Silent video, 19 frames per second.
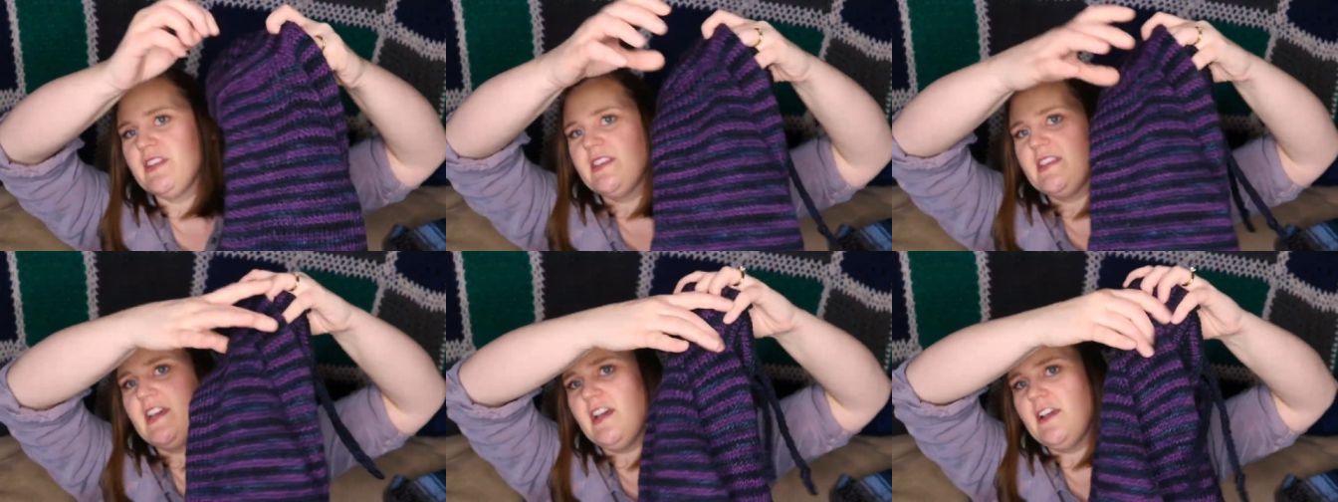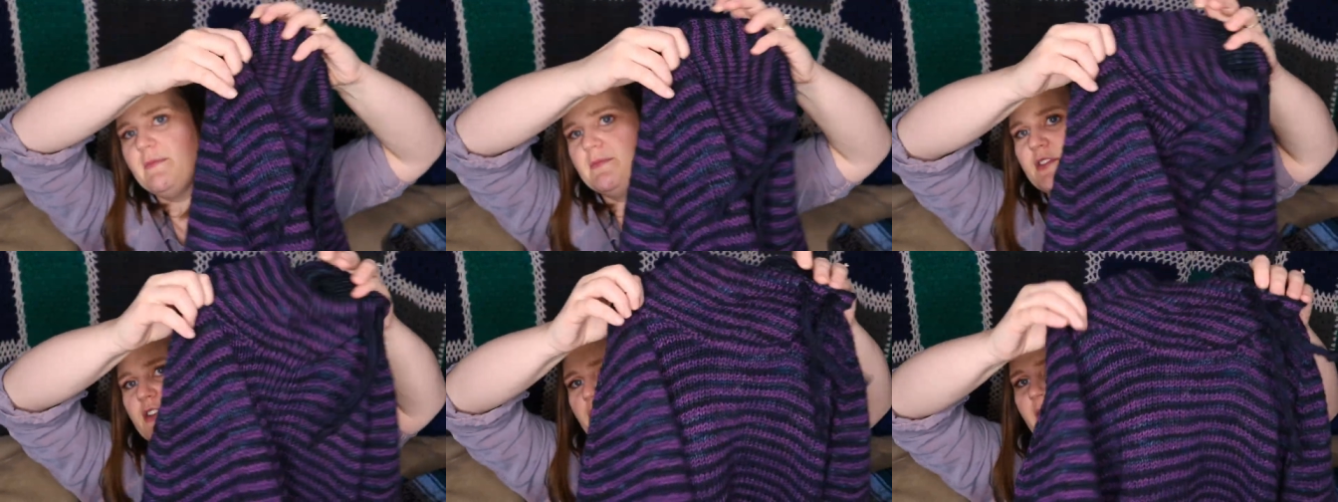of the
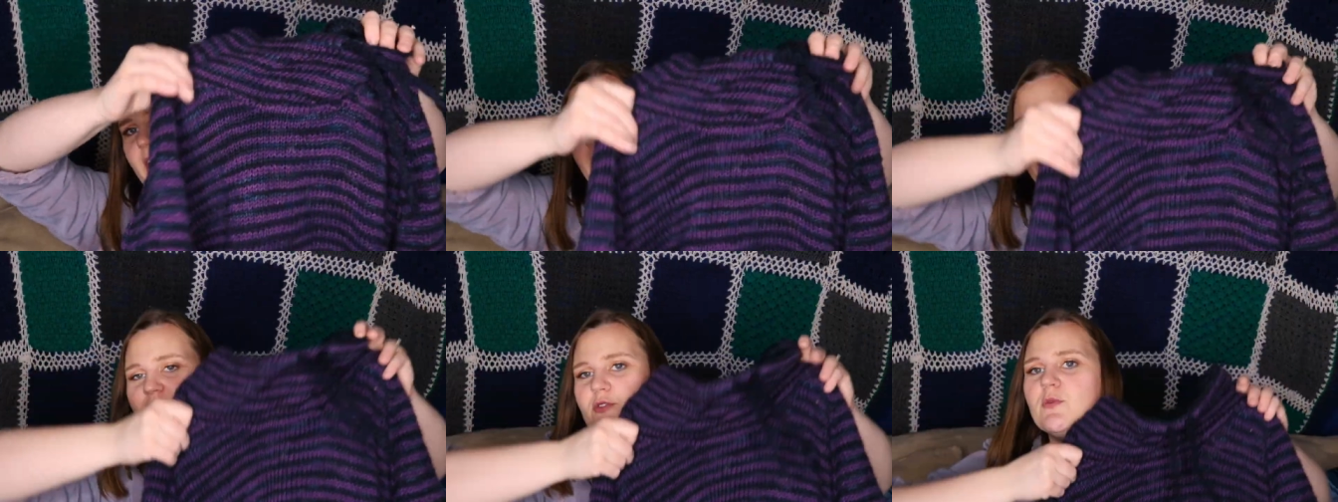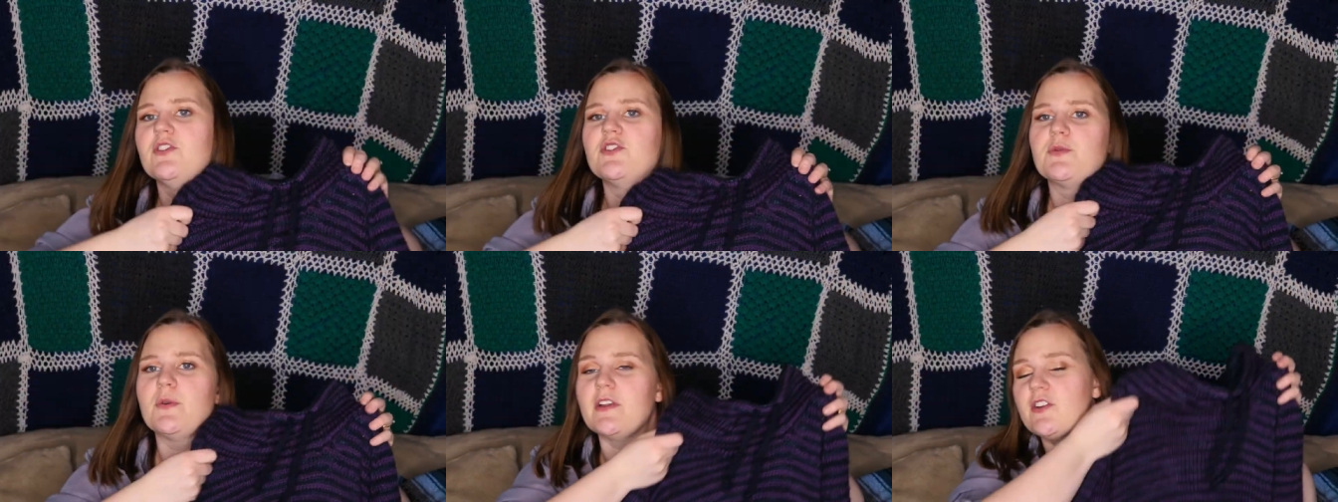time, so
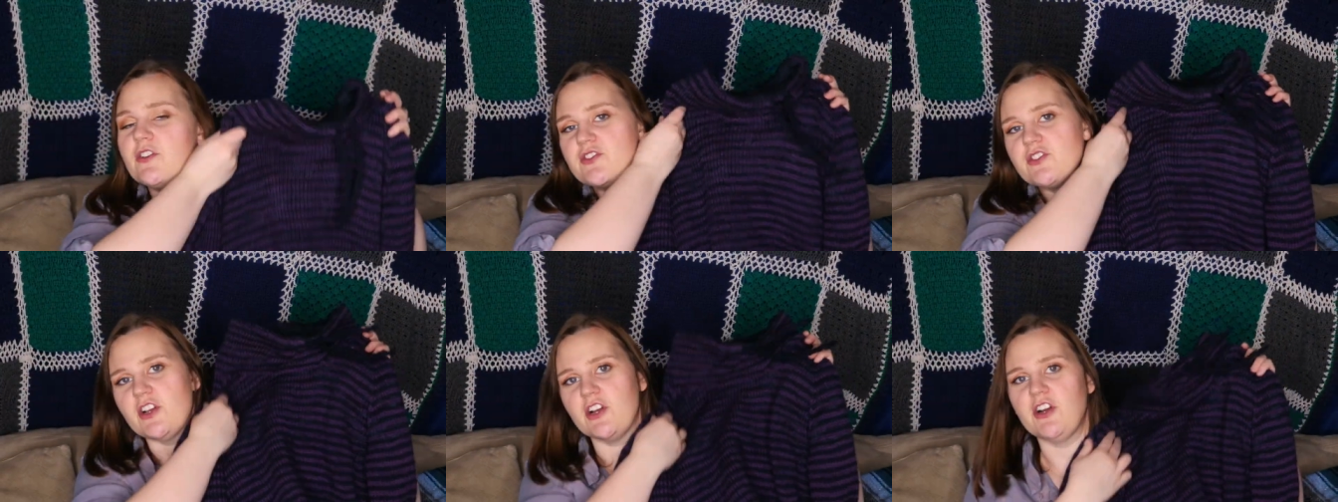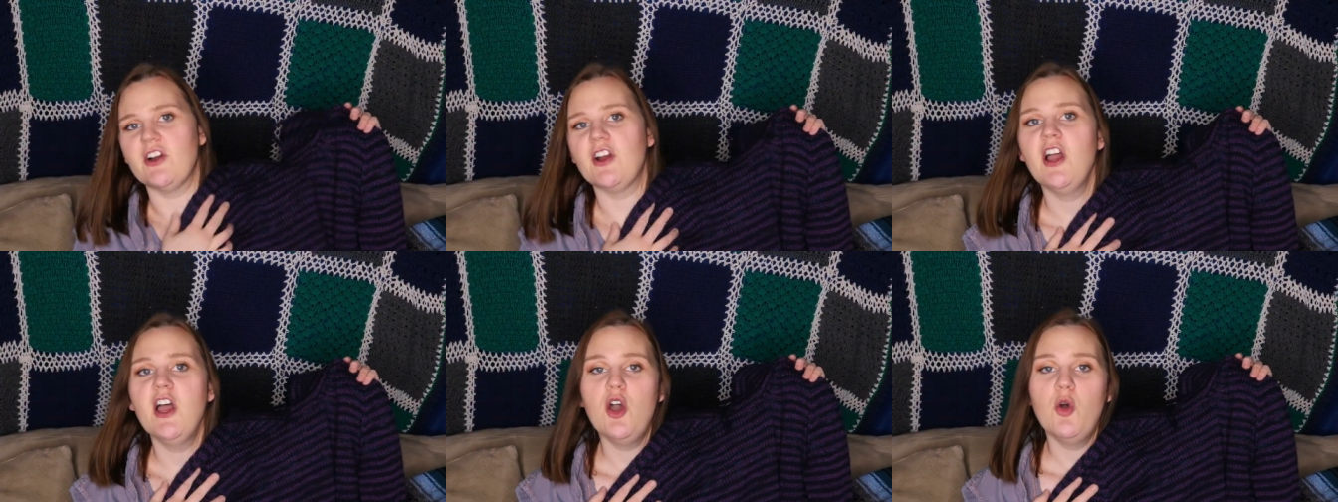casual sweaters
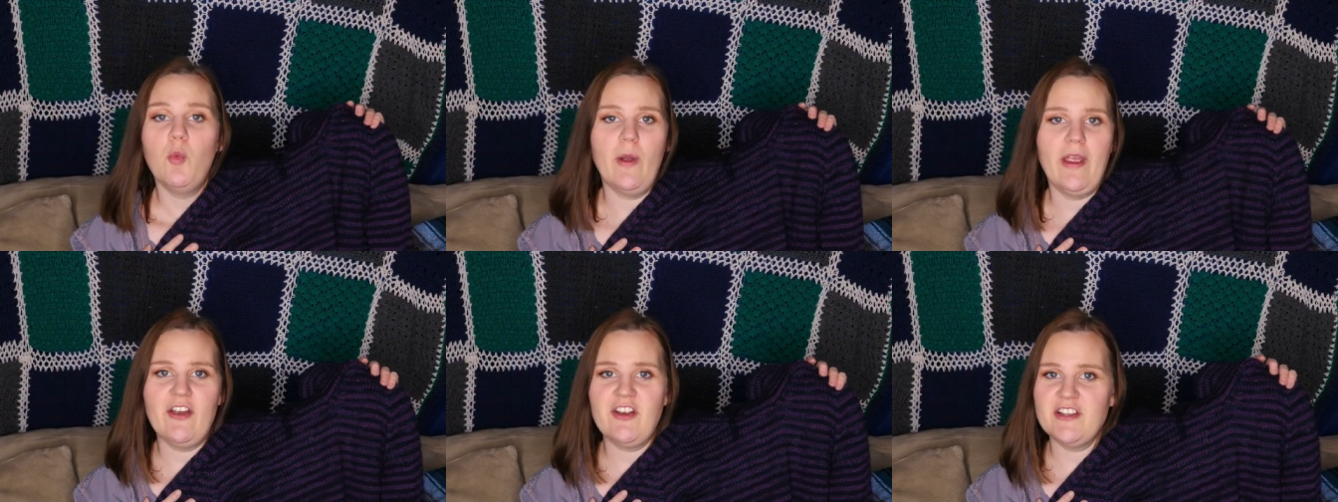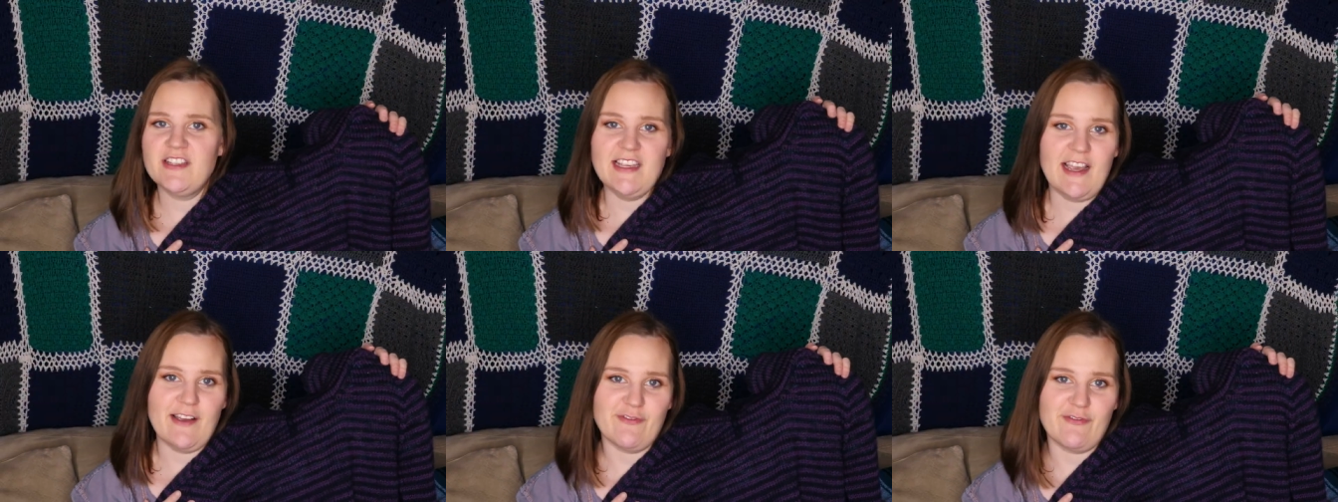are where
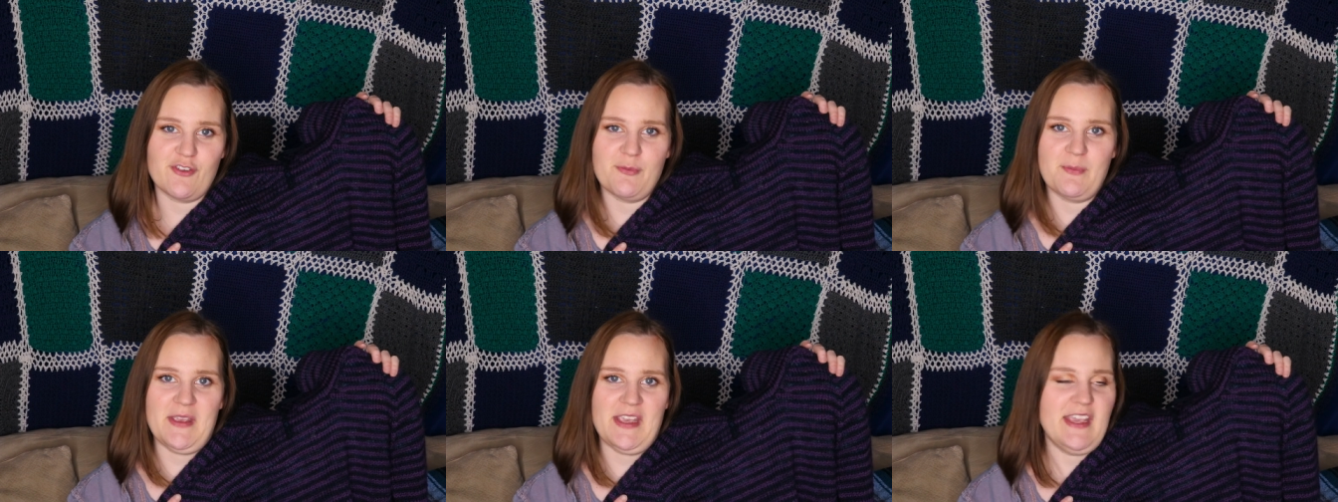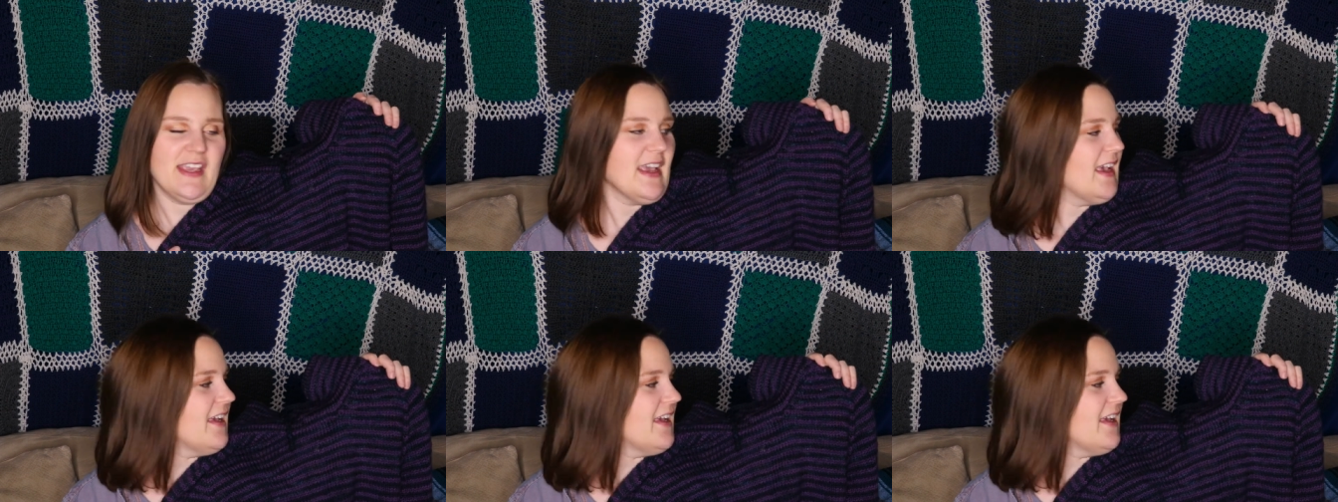it's at for me,